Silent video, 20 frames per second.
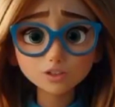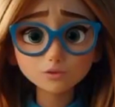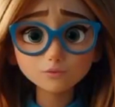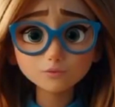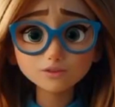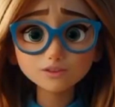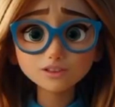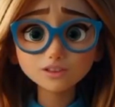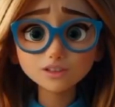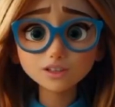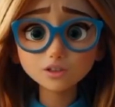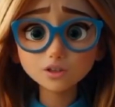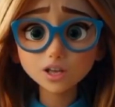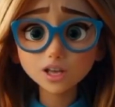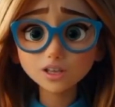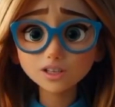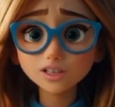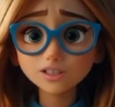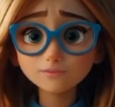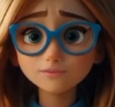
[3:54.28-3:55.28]
I was
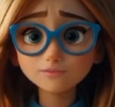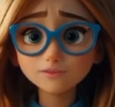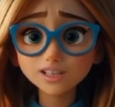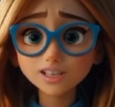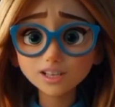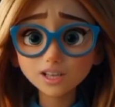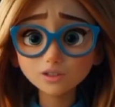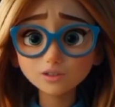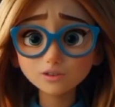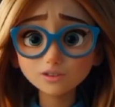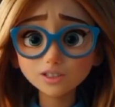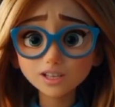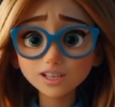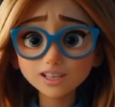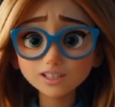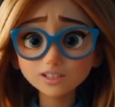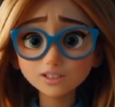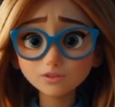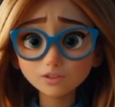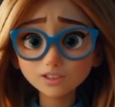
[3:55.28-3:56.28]
shocked to find it empty
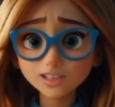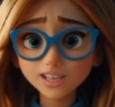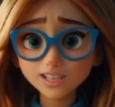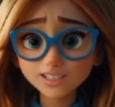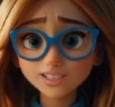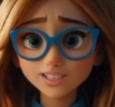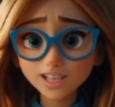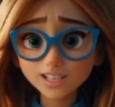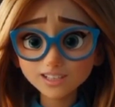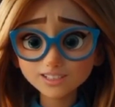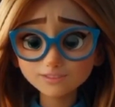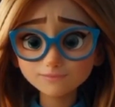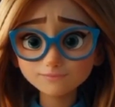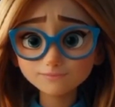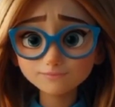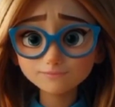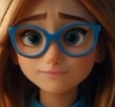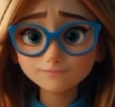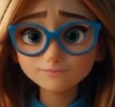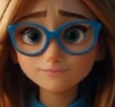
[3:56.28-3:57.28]
of food.
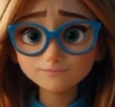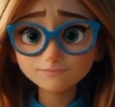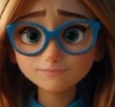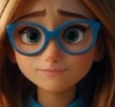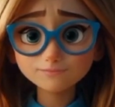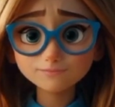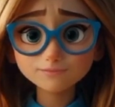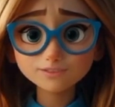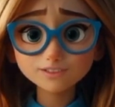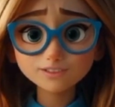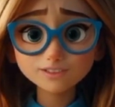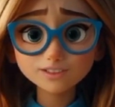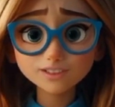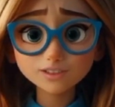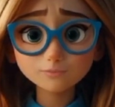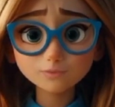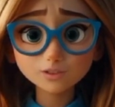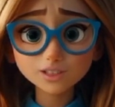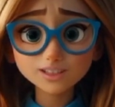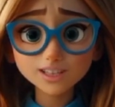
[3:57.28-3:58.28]
I went out of the
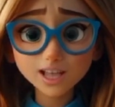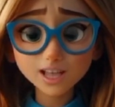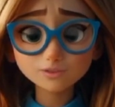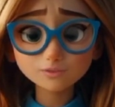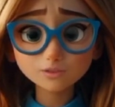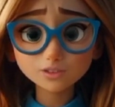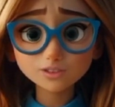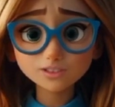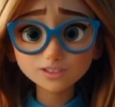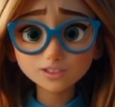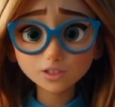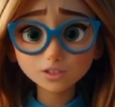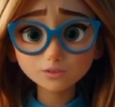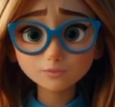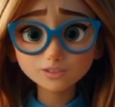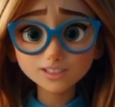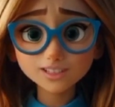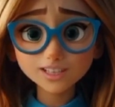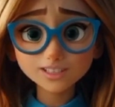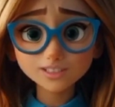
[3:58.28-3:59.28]
kitchen and sat
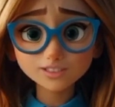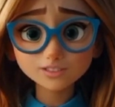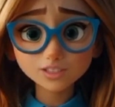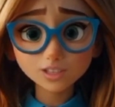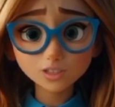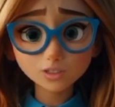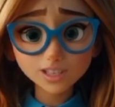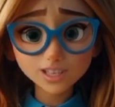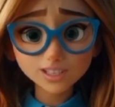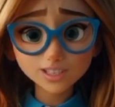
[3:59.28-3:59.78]
waiting for him to